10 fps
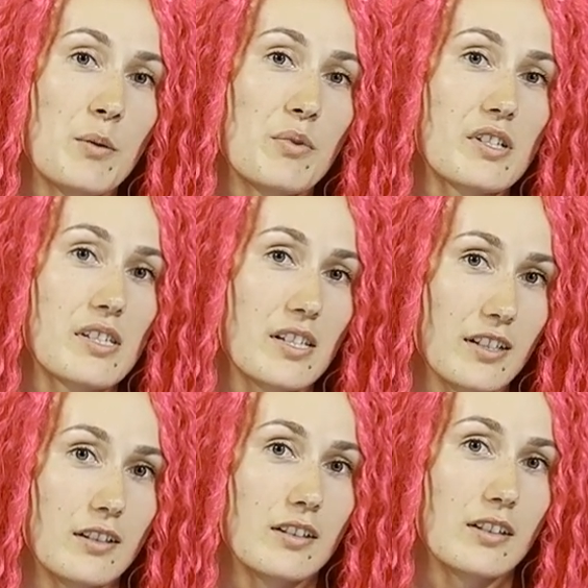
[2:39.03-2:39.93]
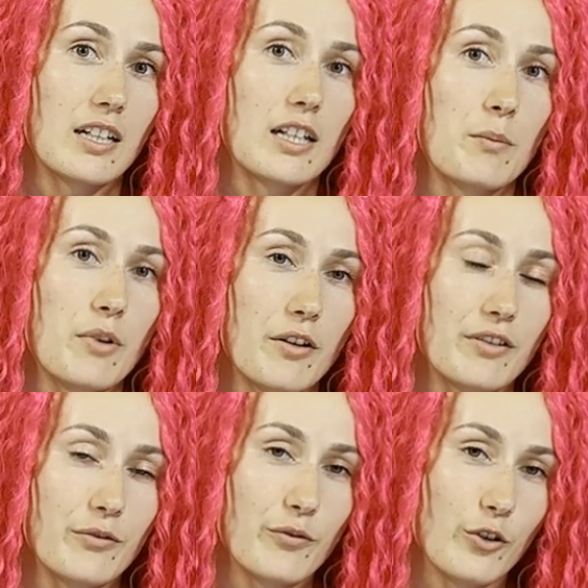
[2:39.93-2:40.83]
but still in
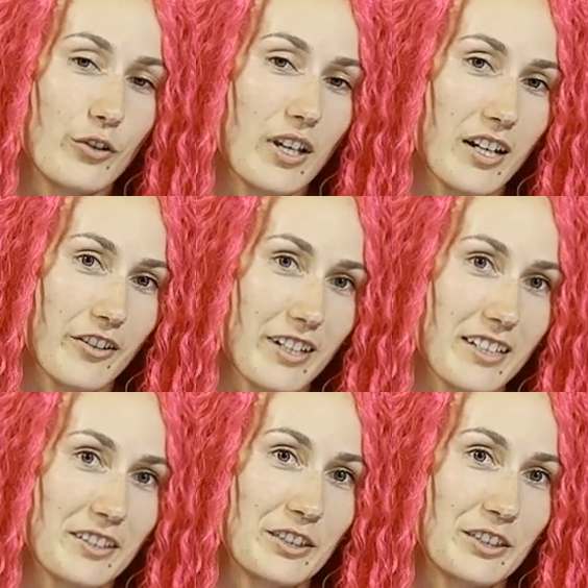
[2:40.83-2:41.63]
above-the-fold area.